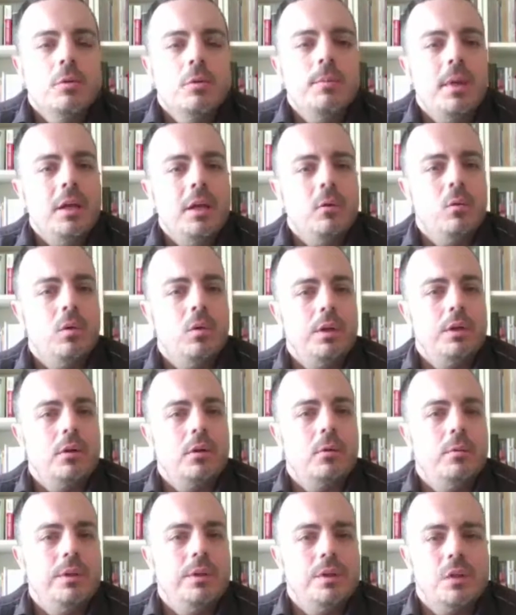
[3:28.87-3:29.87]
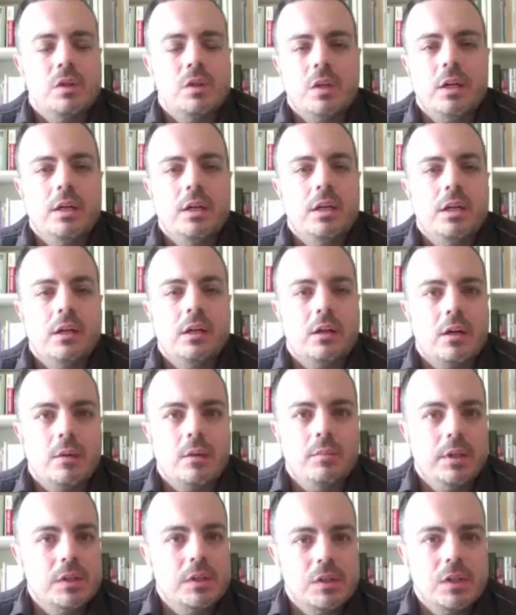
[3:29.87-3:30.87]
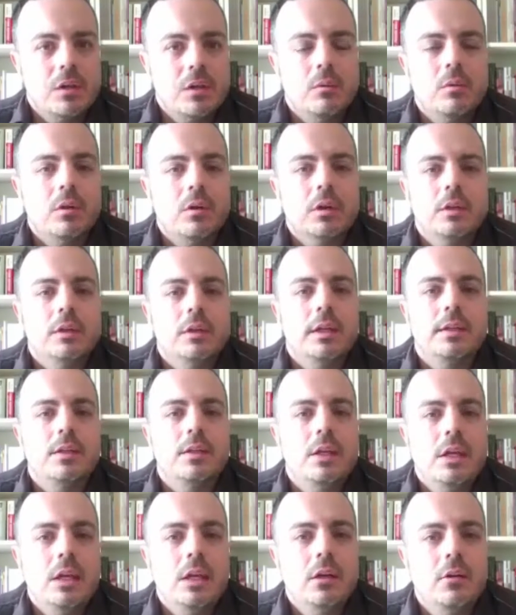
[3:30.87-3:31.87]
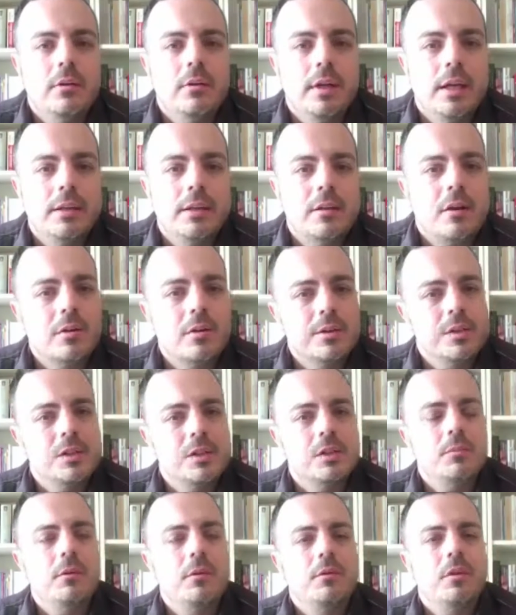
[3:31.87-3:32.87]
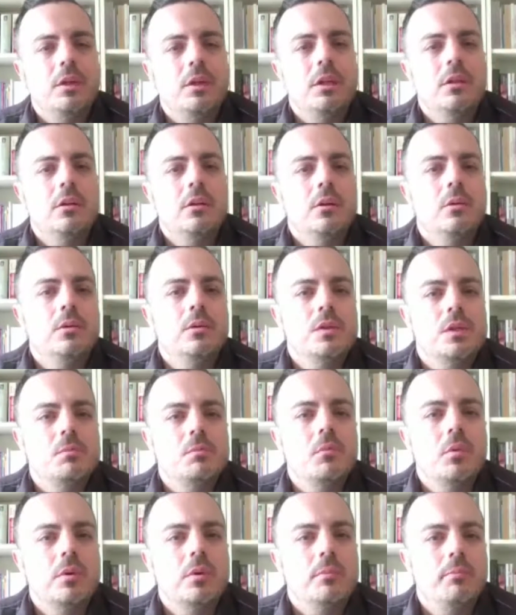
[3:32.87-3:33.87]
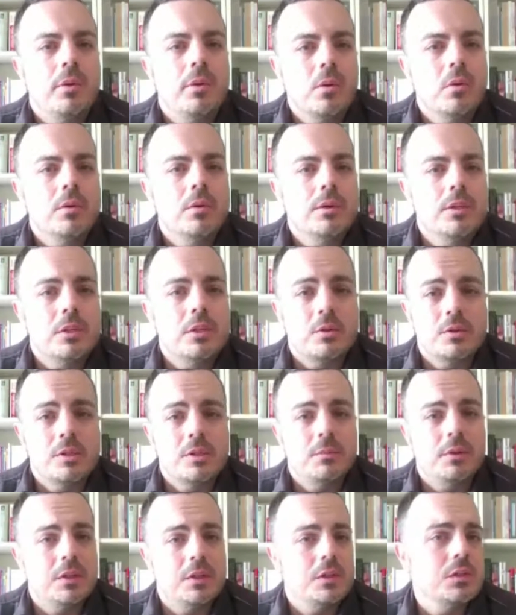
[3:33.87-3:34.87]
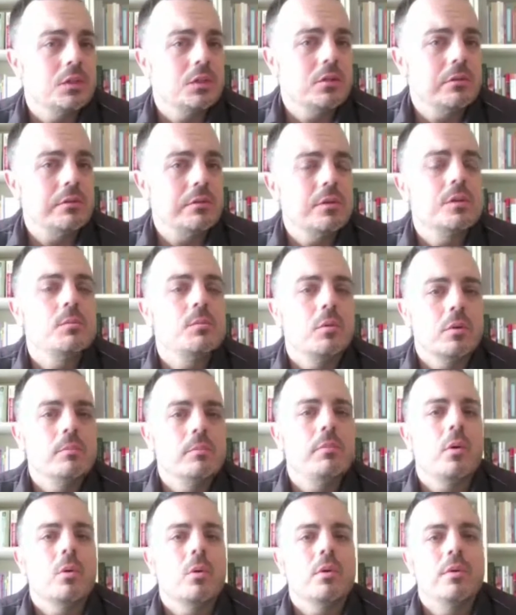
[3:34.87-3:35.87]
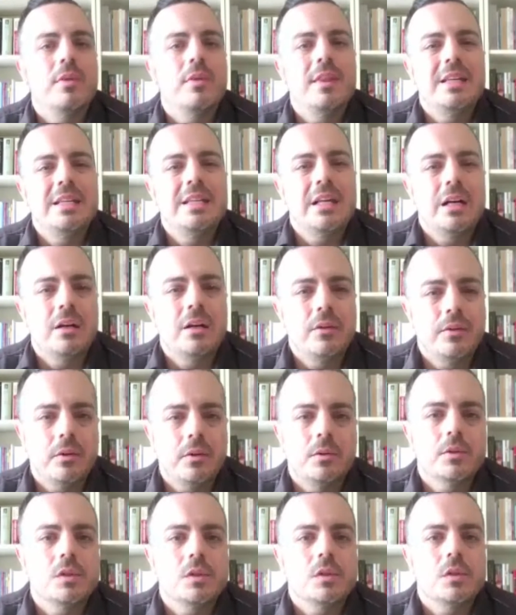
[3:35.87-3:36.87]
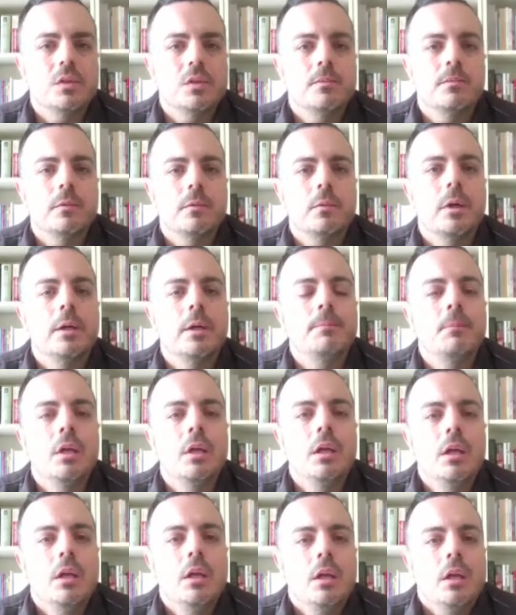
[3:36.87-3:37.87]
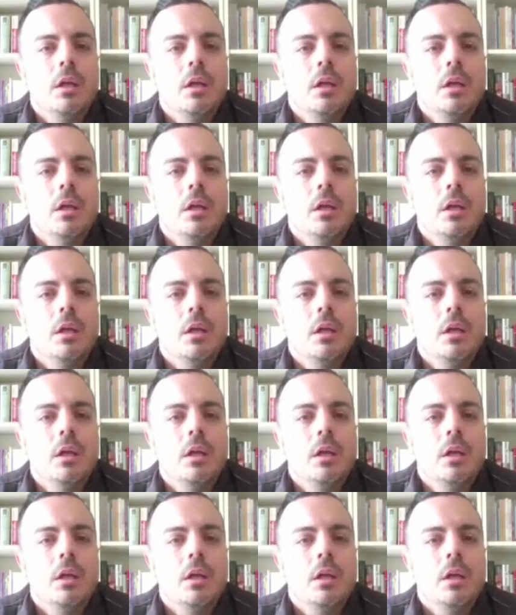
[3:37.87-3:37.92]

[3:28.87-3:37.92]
So we might wonder, when studying a complex network like the internet, are some of the nodes more important or some of the servers more important than others, right?